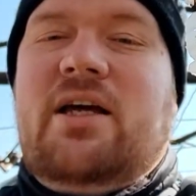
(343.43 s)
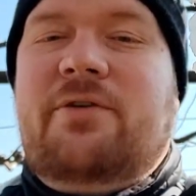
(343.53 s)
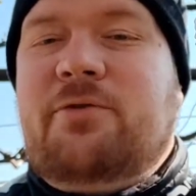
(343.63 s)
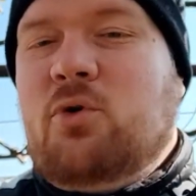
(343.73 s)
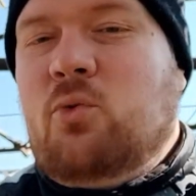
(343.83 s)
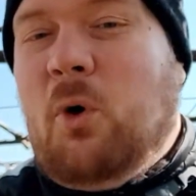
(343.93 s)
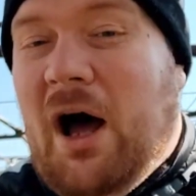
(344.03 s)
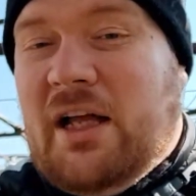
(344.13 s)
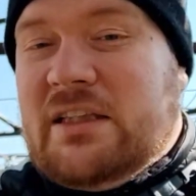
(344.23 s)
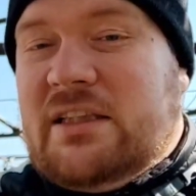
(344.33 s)
If you
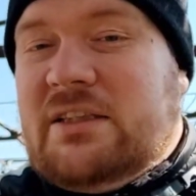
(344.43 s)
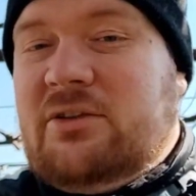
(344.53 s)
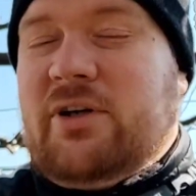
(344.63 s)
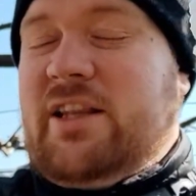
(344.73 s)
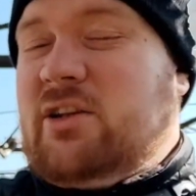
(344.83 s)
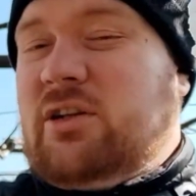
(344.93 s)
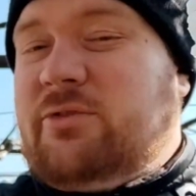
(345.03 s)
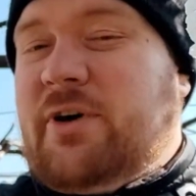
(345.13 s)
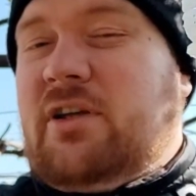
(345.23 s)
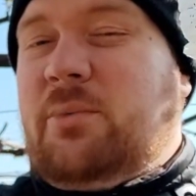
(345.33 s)
want to get
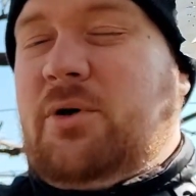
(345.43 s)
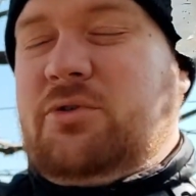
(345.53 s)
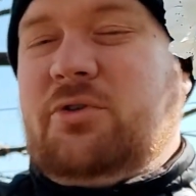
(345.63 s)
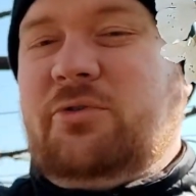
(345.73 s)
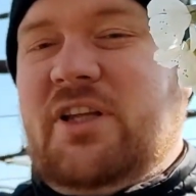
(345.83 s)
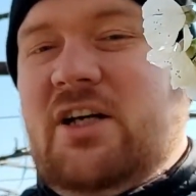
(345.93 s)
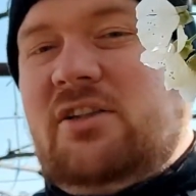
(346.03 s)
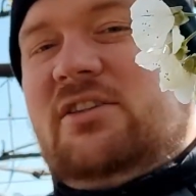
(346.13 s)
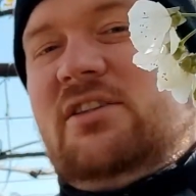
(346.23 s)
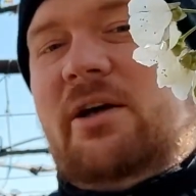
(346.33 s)
notified about new
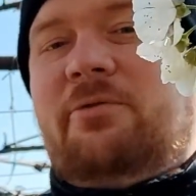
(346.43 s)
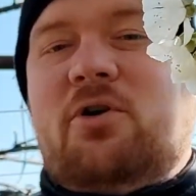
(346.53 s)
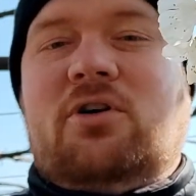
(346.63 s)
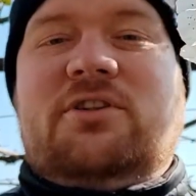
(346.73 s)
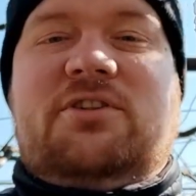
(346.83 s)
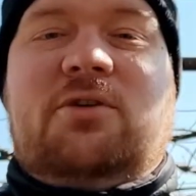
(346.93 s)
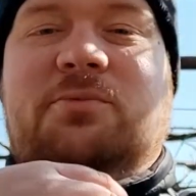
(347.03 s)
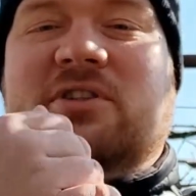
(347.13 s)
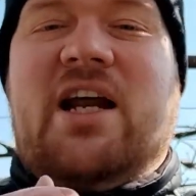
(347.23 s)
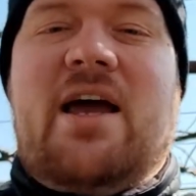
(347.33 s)
videos, of course,
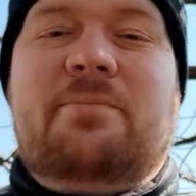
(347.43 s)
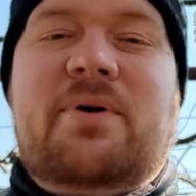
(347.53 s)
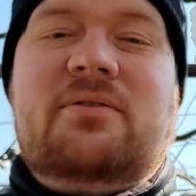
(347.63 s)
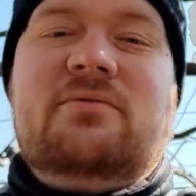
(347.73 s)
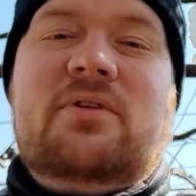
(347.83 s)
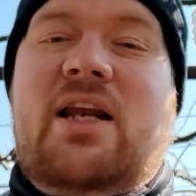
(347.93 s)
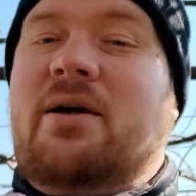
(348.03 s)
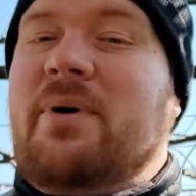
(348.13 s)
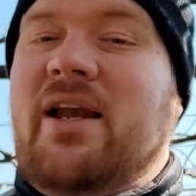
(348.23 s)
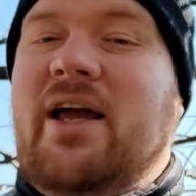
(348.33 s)
subscribe.
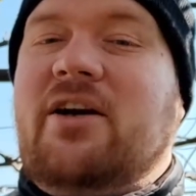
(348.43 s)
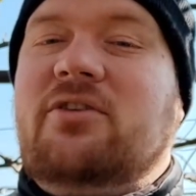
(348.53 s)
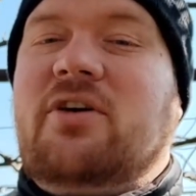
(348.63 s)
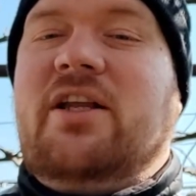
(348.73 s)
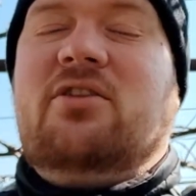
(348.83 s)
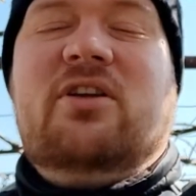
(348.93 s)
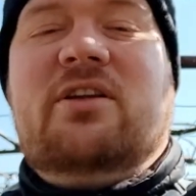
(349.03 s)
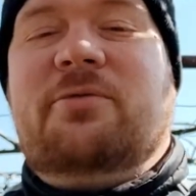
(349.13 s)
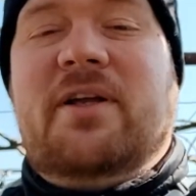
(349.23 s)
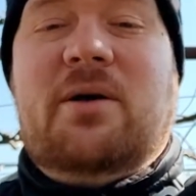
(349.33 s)
Click bell icon to get
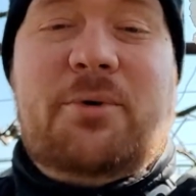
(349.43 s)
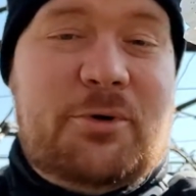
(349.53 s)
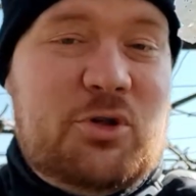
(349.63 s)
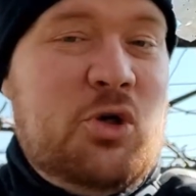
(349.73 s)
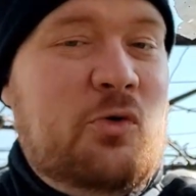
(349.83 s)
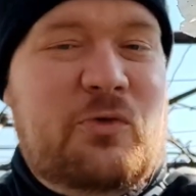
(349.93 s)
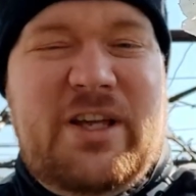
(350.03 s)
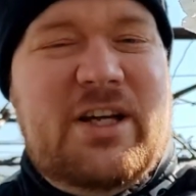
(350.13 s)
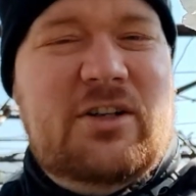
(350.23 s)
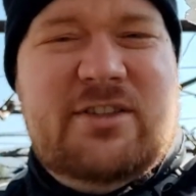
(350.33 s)
notified about new
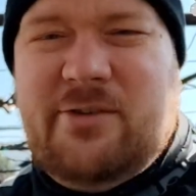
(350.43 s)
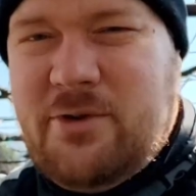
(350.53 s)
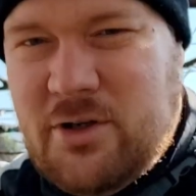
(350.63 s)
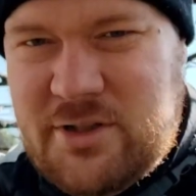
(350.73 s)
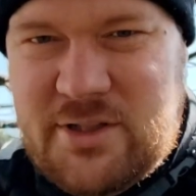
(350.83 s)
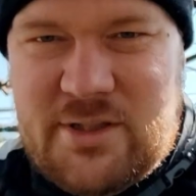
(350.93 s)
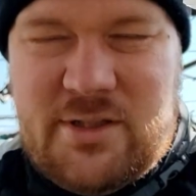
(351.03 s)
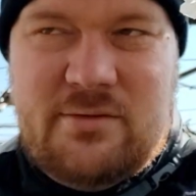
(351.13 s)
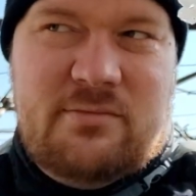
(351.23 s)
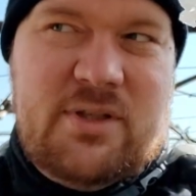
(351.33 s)
videos, of
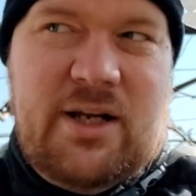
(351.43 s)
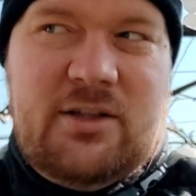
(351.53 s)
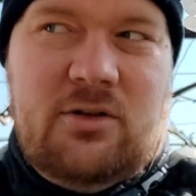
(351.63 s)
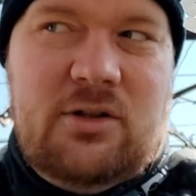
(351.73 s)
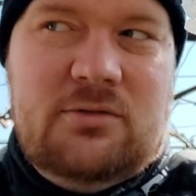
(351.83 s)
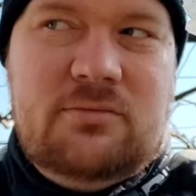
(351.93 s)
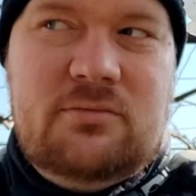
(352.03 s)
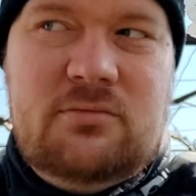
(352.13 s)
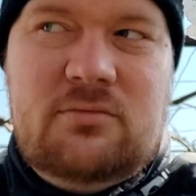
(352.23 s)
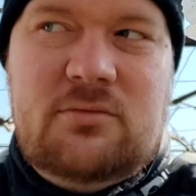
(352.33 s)
course. Select all
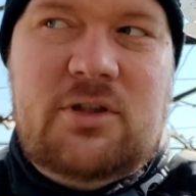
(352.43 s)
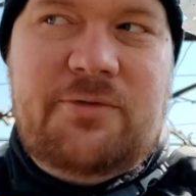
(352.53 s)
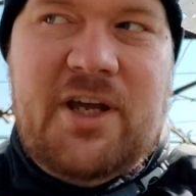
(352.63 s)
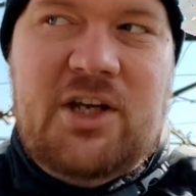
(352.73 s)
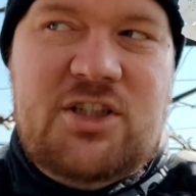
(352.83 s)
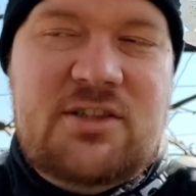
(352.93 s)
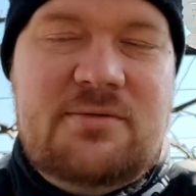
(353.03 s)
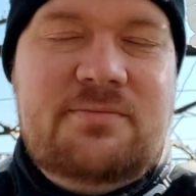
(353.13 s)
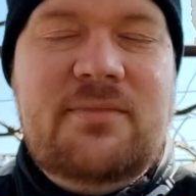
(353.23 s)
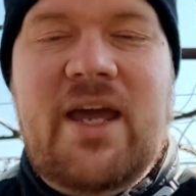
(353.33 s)
notifications.
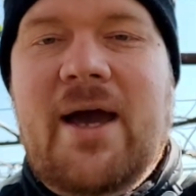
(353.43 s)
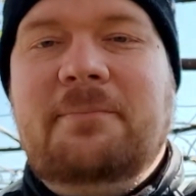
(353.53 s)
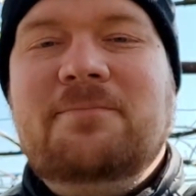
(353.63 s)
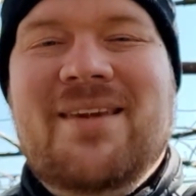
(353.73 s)
Yeah.